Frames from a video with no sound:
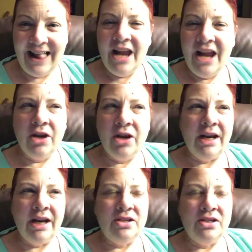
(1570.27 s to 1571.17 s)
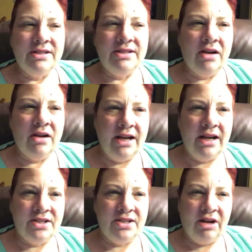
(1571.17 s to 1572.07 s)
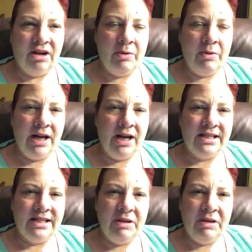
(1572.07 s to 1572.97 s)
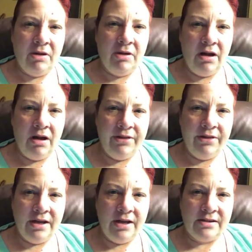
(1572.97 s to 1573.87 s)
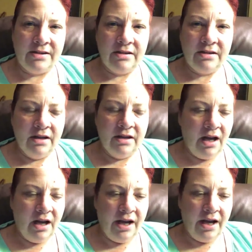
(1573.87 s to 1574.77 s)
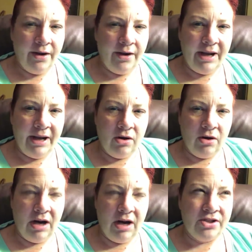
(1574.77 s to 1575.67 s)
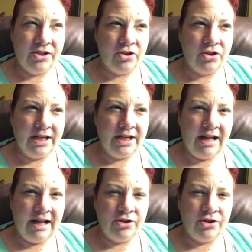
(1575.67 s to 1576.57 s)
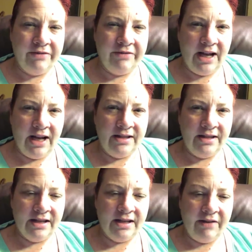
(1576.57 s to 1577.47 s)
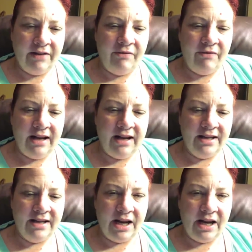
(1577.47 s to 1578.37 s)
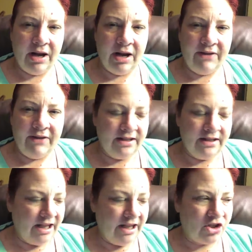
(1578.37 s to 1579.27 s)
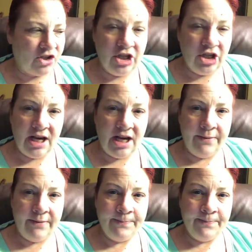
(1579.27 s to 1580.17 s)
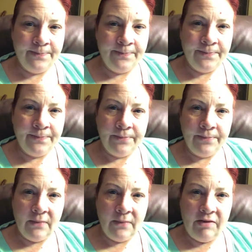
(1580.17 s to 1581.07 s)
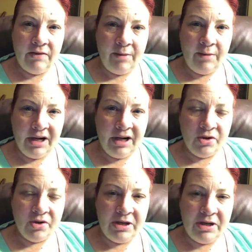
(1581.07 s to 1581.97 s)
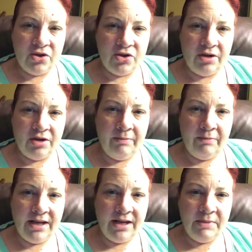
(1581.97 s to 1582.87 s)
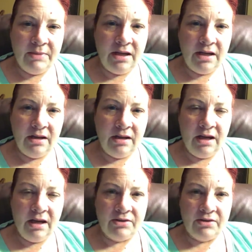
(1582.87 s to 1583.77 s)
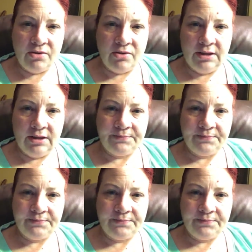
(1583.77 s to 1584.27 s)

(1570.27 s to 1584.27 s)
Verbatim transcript: you know what I do is I go on Instagram and when I see people haul things, I um I go I search like Dollar Tree finds and I find things that I want to find and I like screenshot them. And then I bring those pictures to remind me at the store.